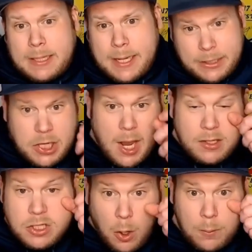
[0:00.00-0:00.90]
He
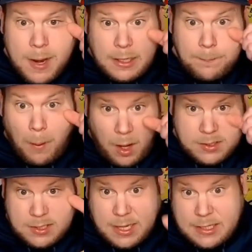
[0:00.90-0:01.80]
checks so many
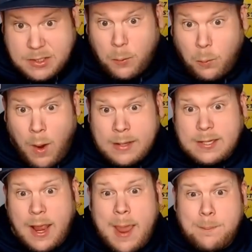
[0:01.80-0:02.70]
boxes as to what
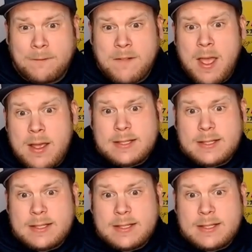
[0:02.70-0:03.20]
type of